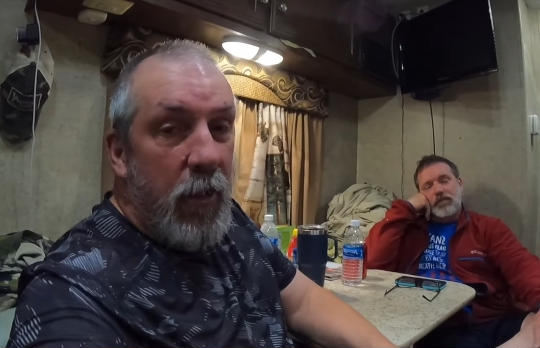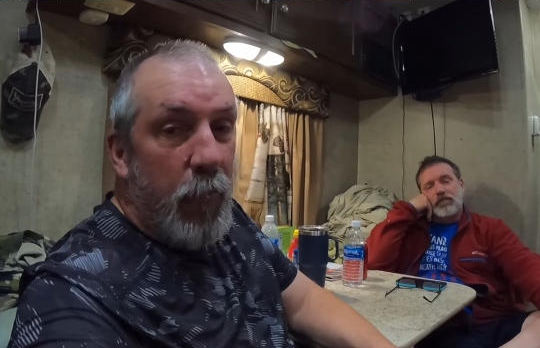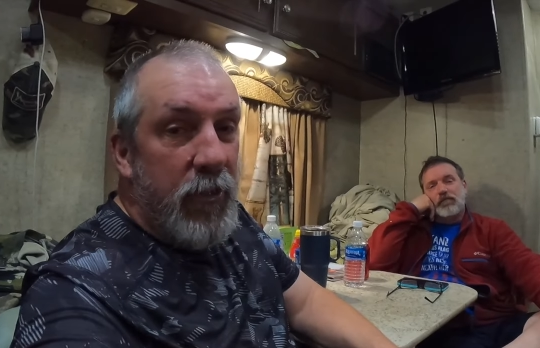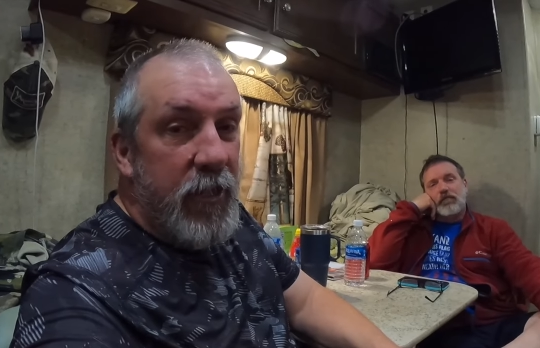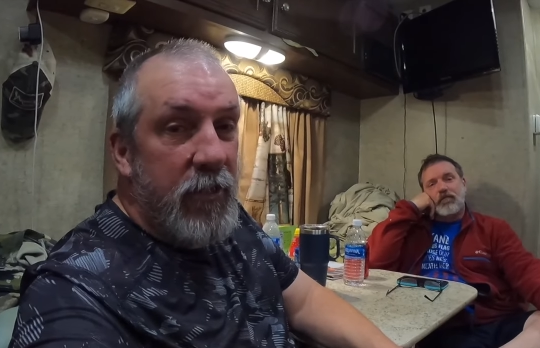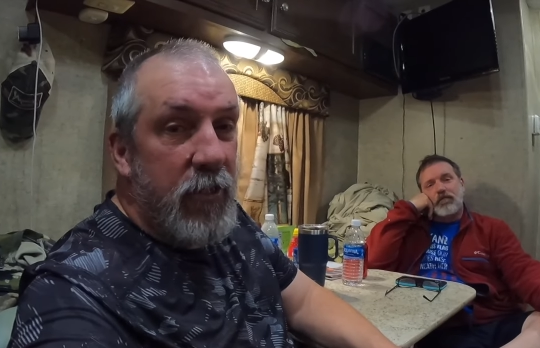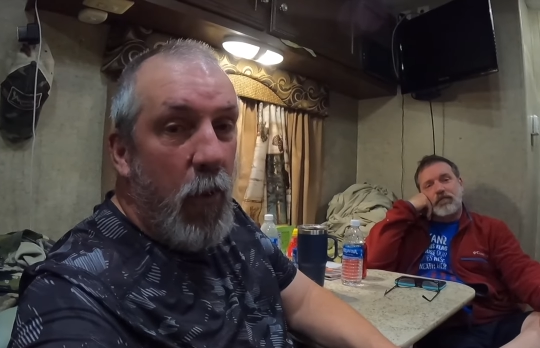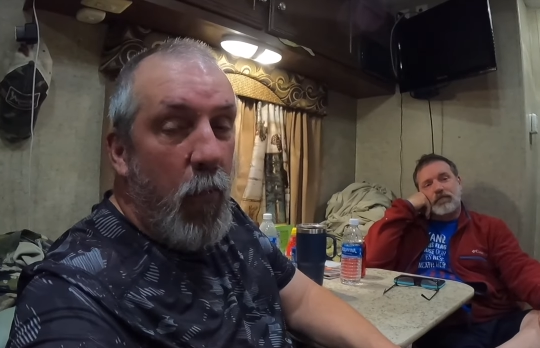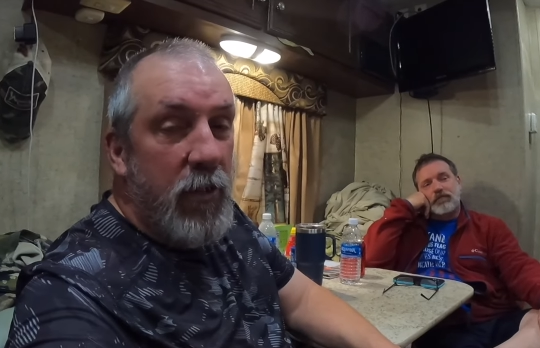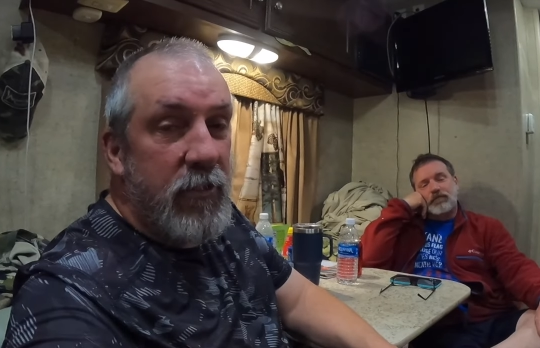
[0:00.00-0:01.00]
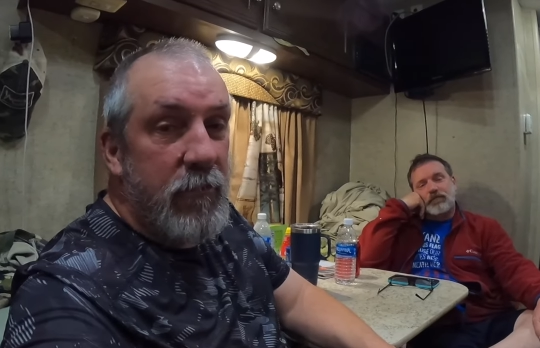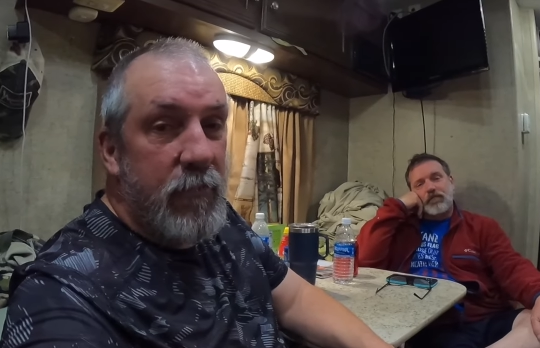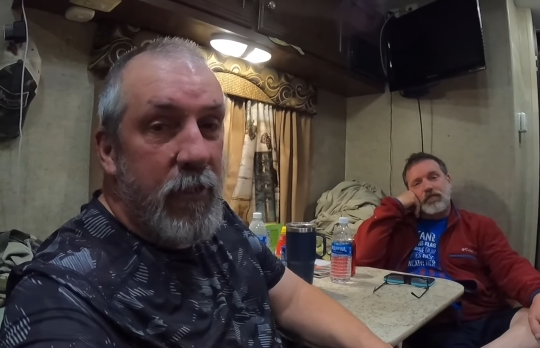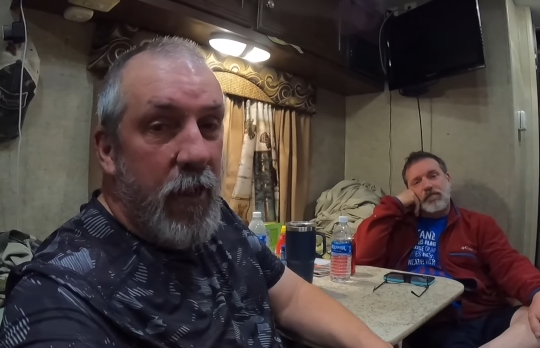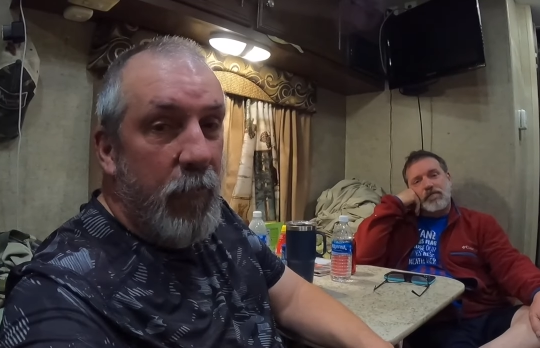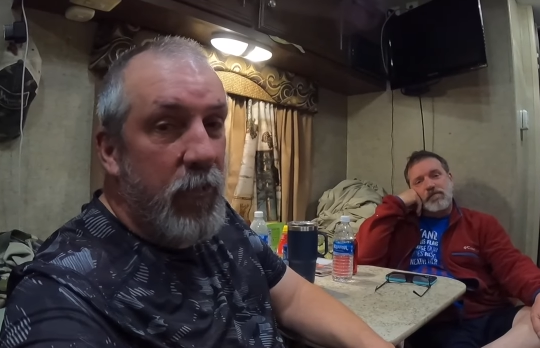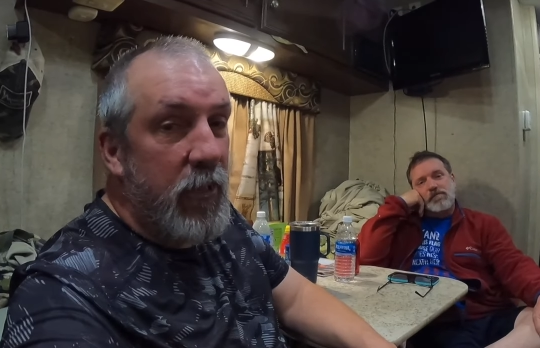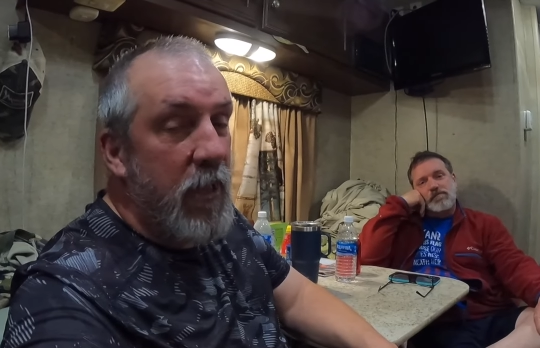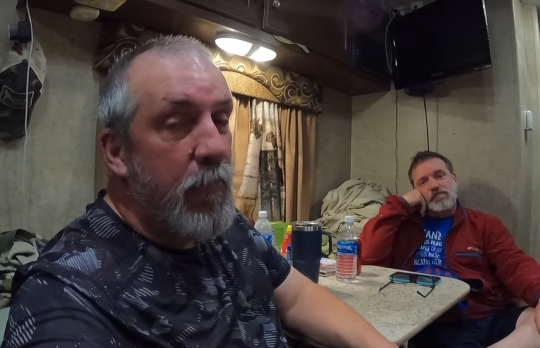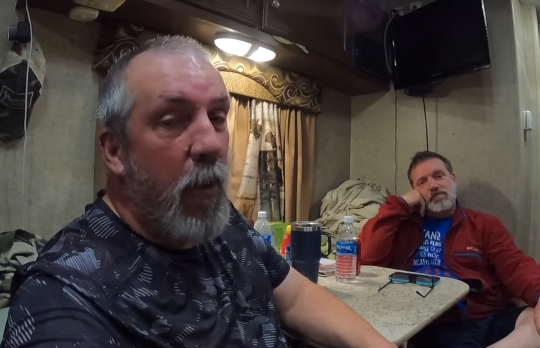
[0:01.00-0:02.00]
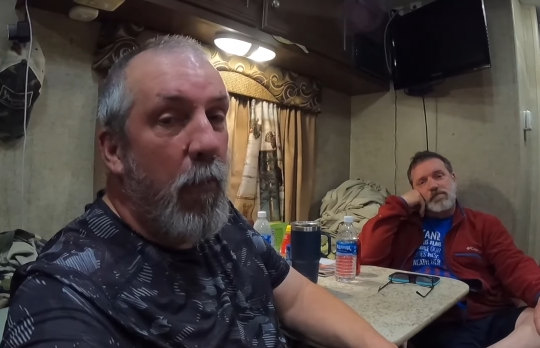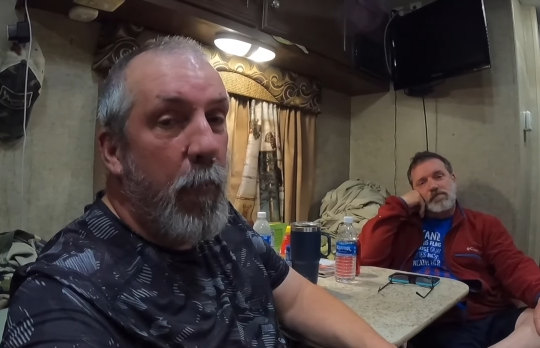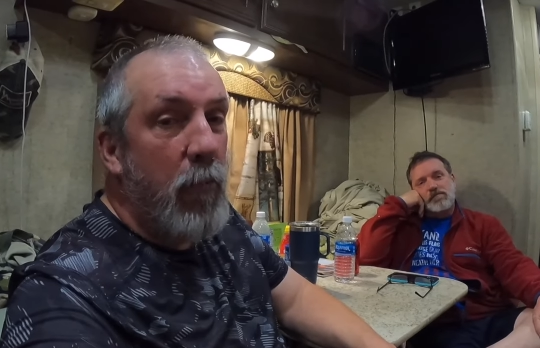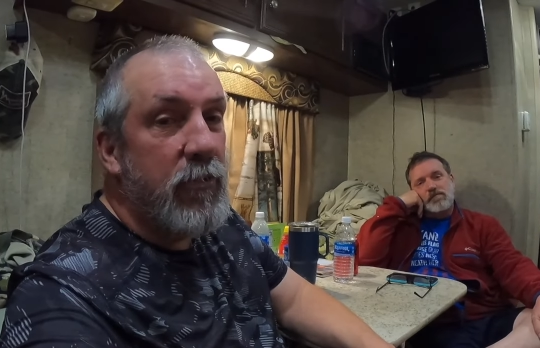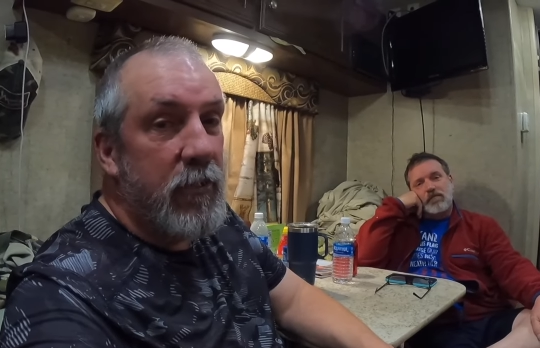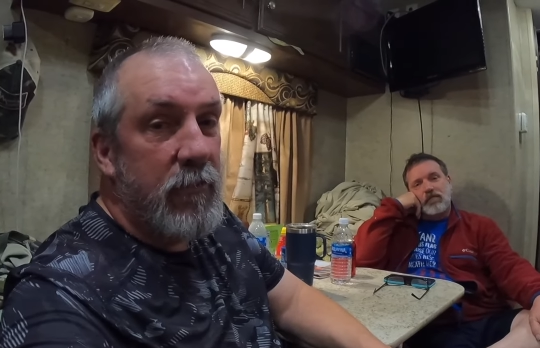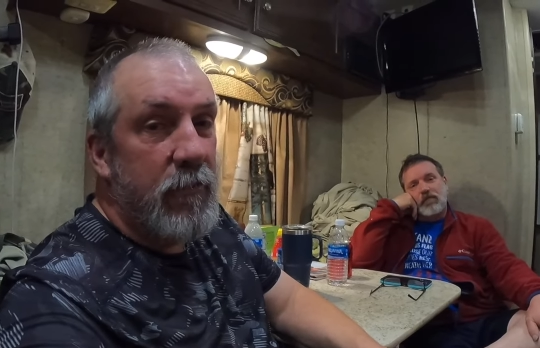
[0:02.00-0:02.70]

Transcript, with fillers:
Speaker 1: appreciate y'all watching, and we'll keep y'all posted.